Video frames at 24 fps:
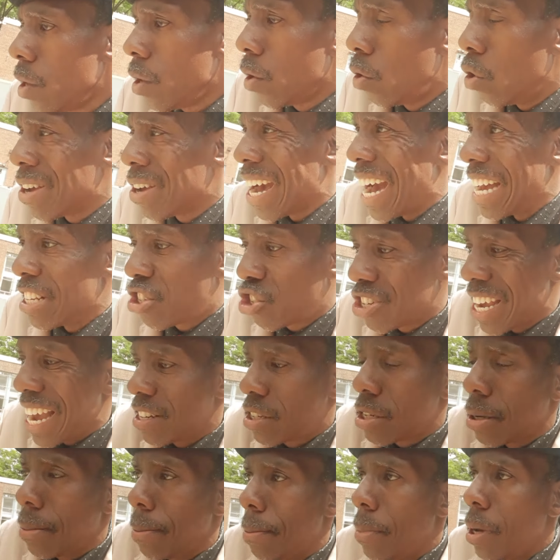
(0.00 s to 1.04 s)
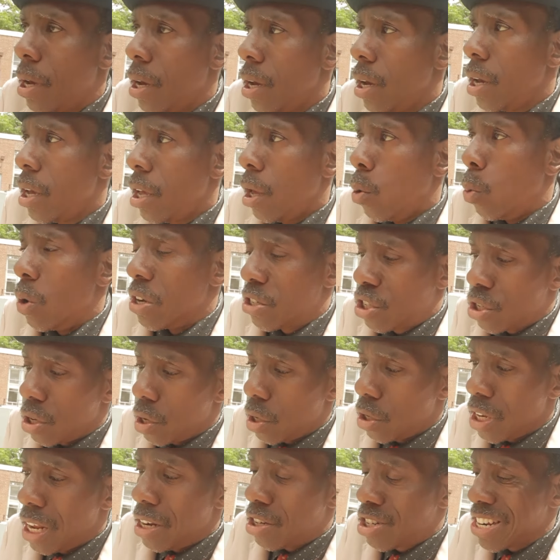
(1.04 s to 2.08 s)
Look how Samson was
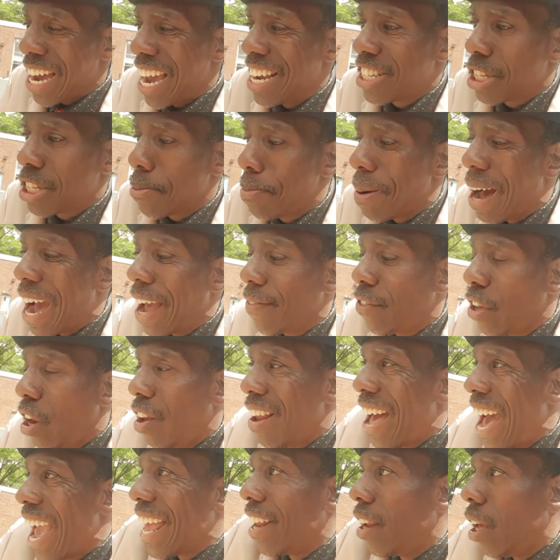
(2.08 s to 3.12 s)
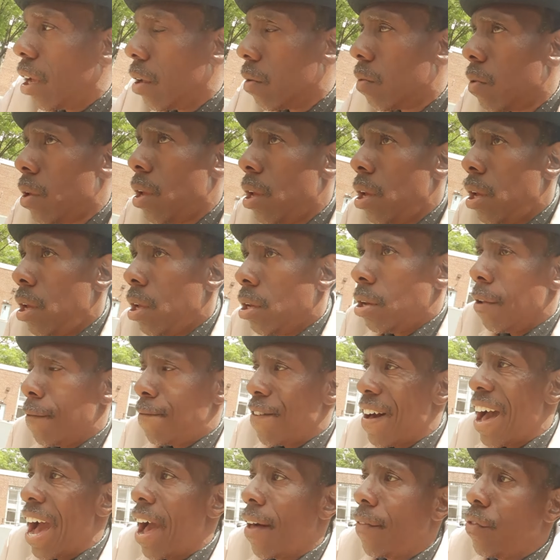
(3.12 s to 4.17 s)
enticed by Delilah to
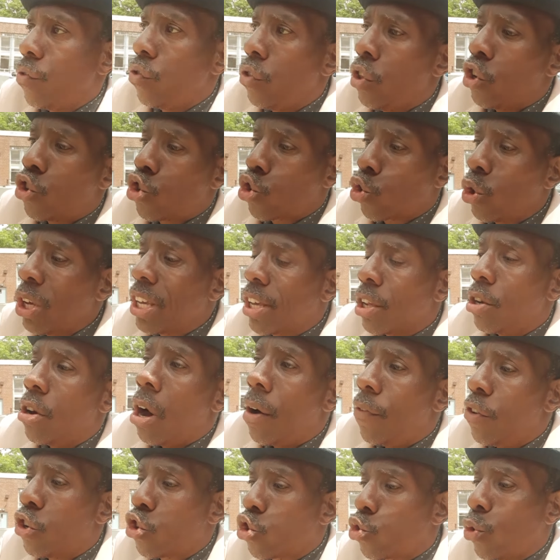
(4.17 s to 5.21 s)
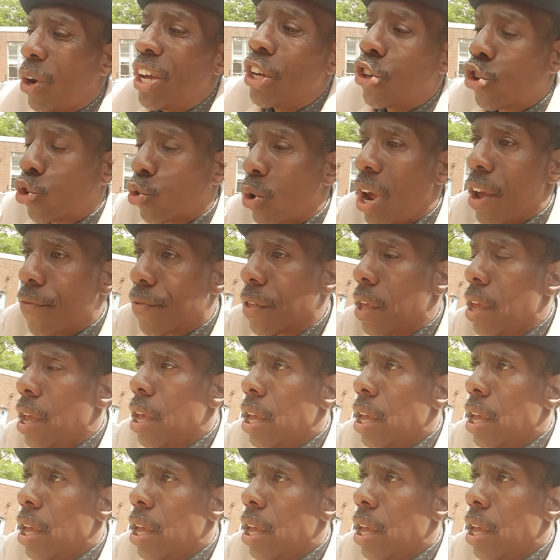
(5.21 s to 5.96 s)
find the secret of his great strength.